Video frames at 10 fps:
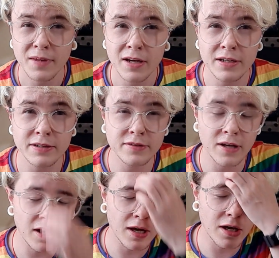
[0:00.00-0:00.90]
He's
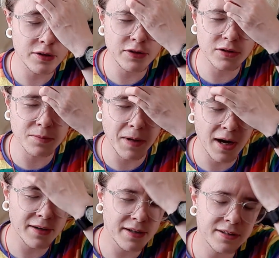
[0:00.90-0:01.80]
a young
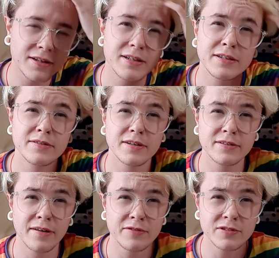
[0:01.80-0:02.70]
man. I think he's like
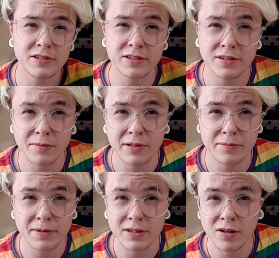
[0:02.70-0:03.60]
17. They're meant to
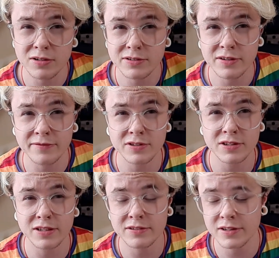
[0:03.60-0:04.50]
be in college,
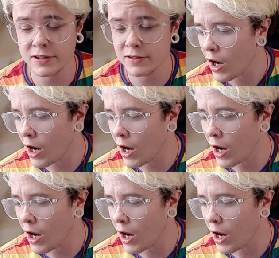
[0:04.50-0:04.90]
17, 18.